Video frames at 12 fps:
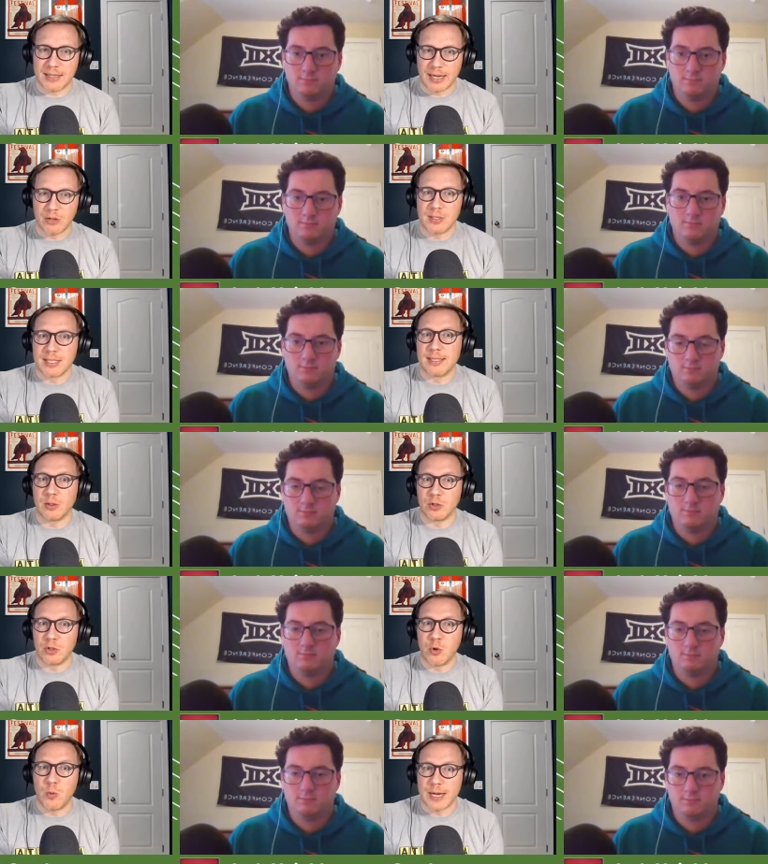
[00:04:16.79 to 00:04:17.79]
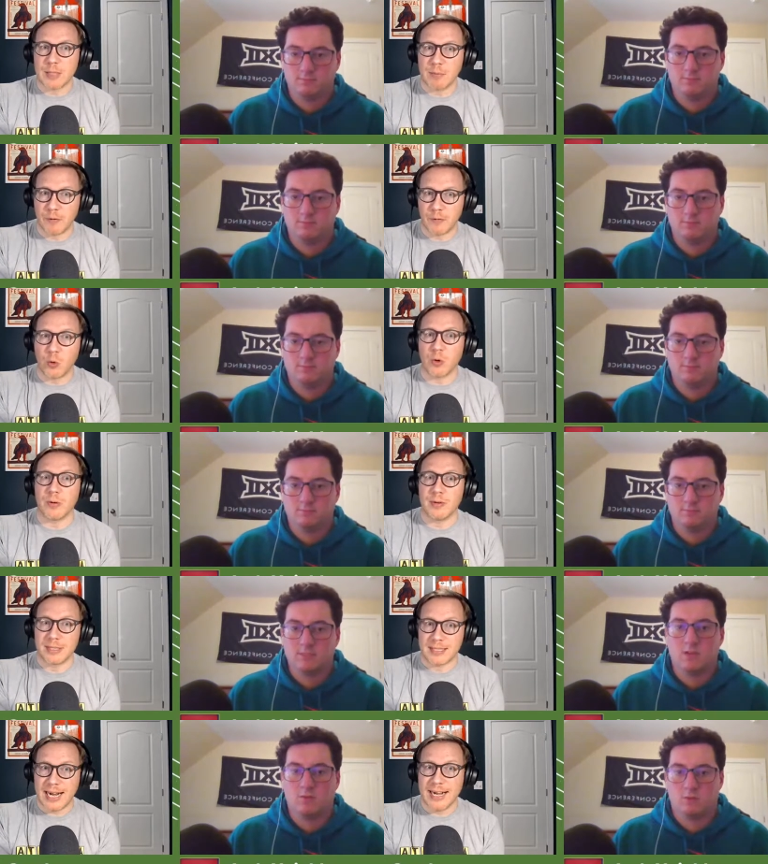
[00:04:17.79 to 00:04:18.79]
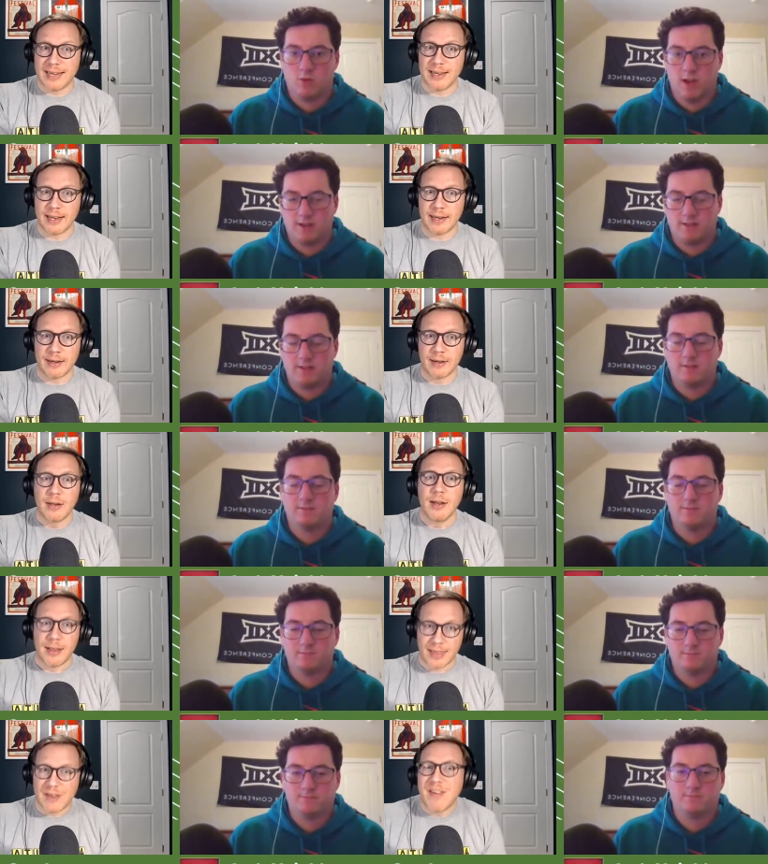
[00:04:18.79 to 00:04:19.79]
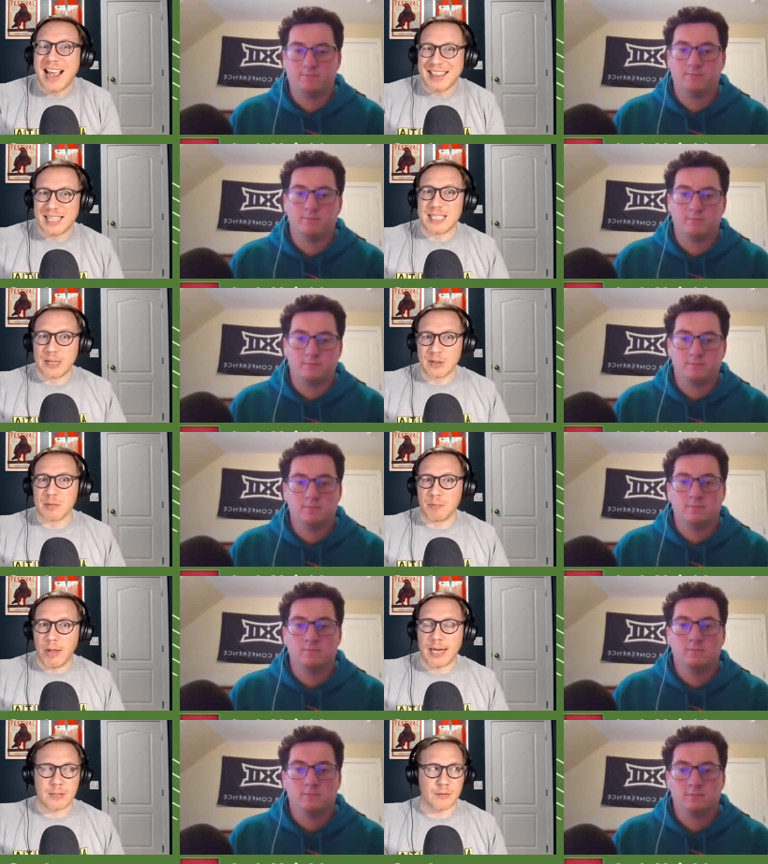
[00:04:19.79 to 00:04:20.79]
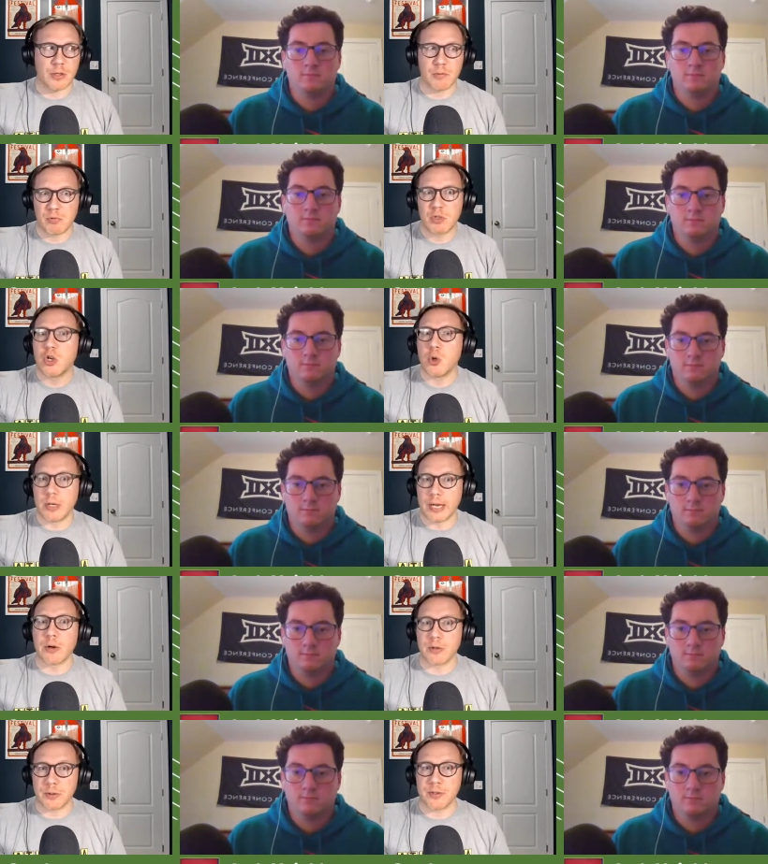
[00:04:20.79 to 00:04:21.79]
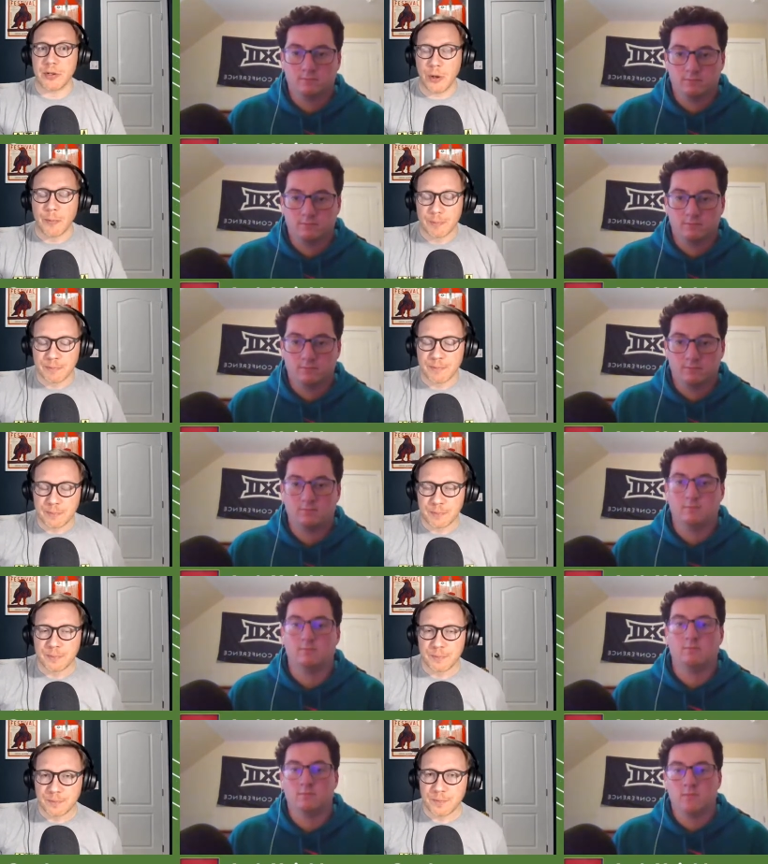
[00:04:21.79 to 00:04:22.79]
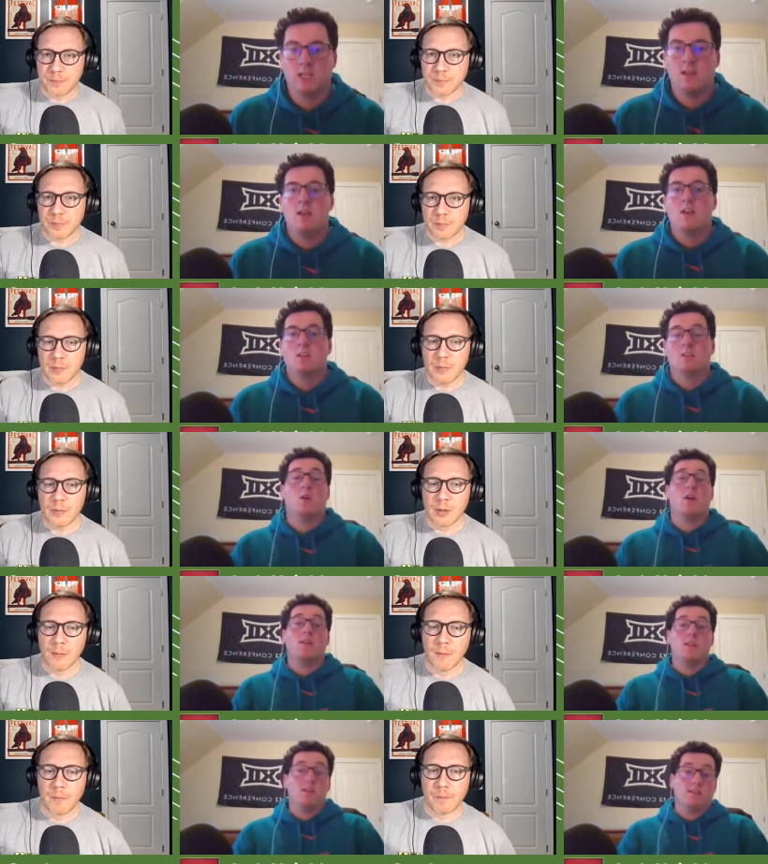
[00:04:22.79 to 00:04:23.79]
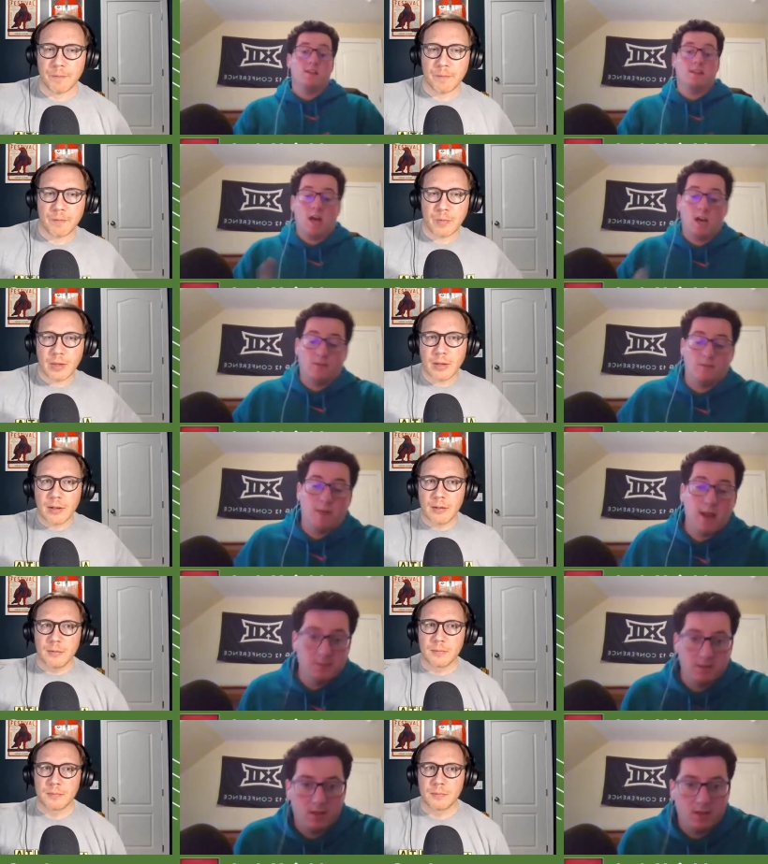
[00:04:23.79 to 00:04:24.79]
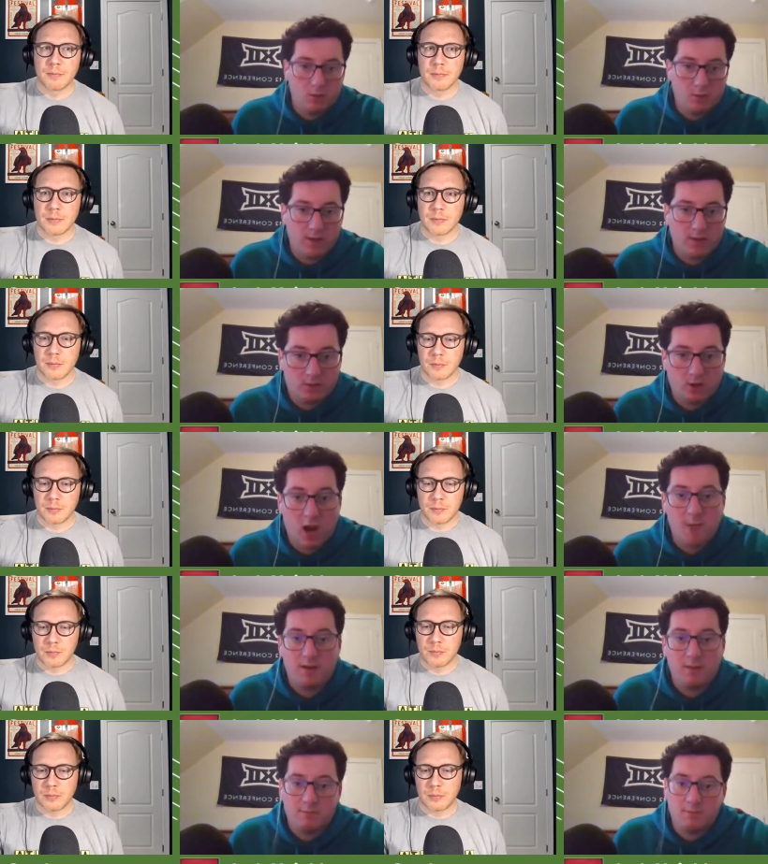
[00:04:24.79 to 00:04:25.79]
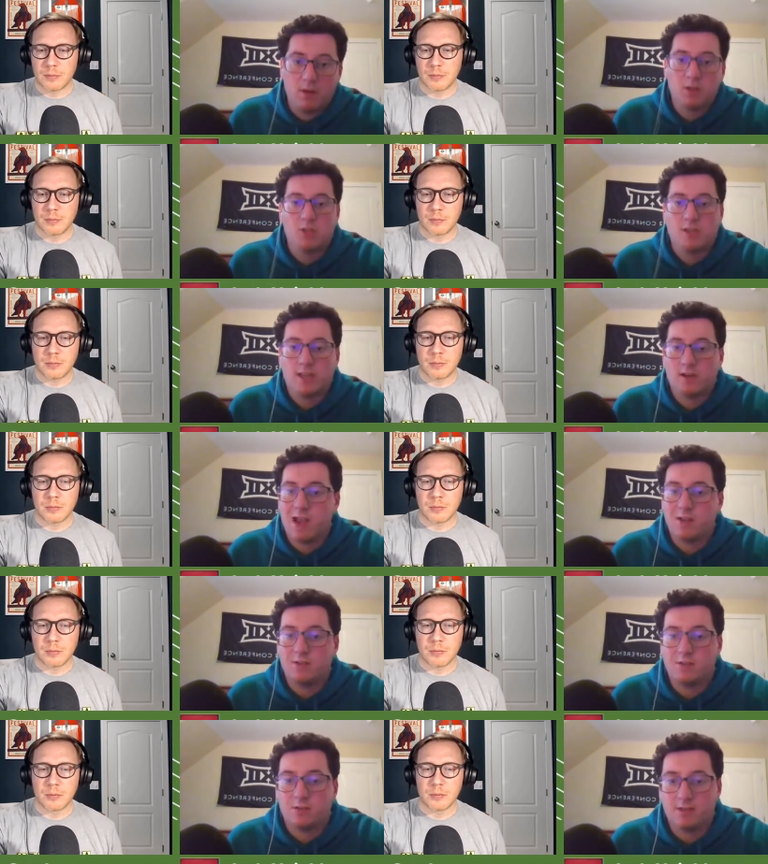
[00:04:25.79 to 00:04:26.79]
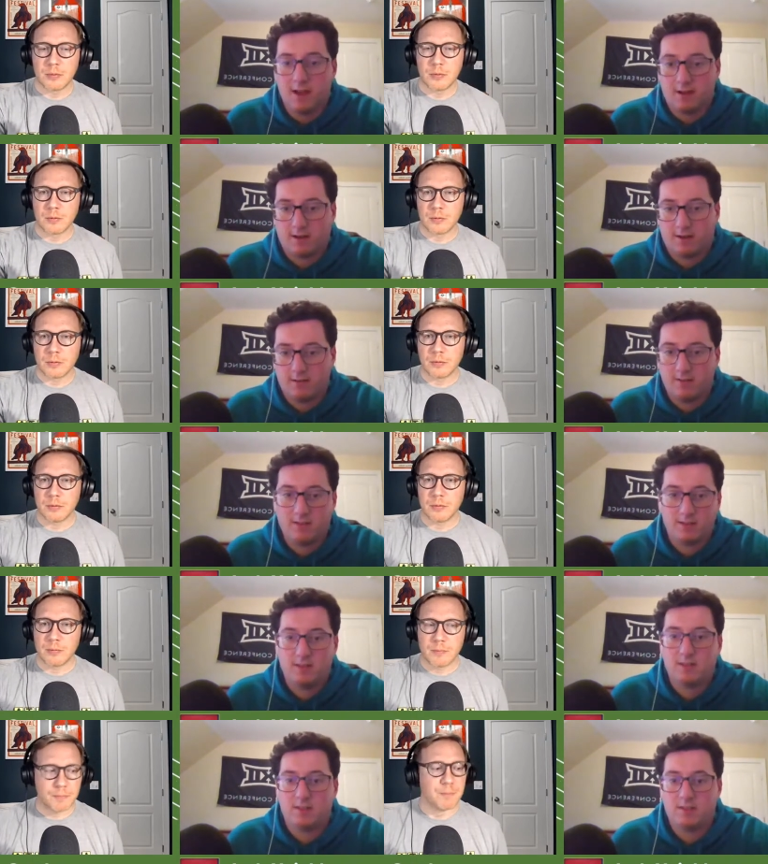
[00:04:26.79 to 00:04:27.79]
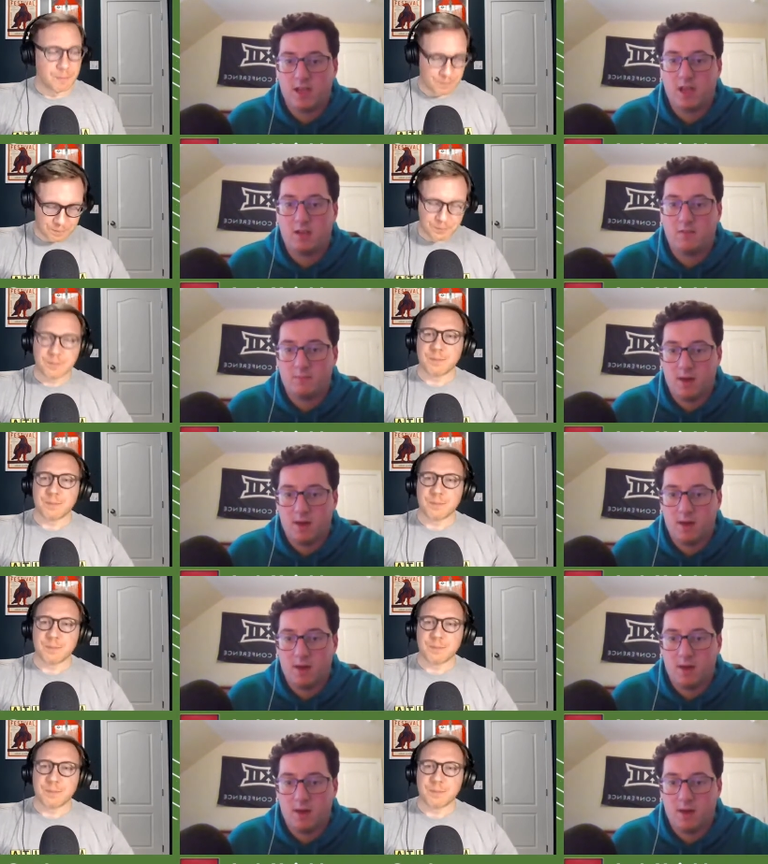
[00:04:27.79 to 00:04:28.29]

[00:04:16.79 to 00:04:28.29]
Speaker 1: deals until two weeks before signing right. day, they've had these deals in place for two years or so.
Speaker 2: Mm. So it, it, it, kind of reminds me, you know, the way you describe it, much like international soccer. This is this is kind of the